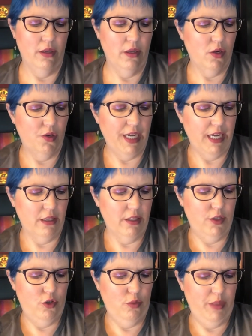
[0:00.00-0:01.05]
Oh heck,
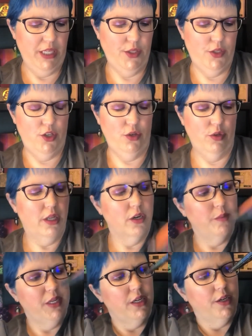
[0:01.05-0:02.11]
let's do Beast too and then I'll
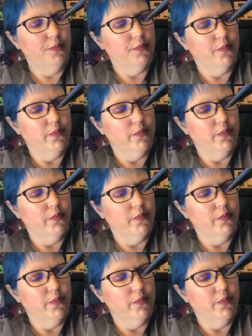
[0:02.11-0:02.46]
be done.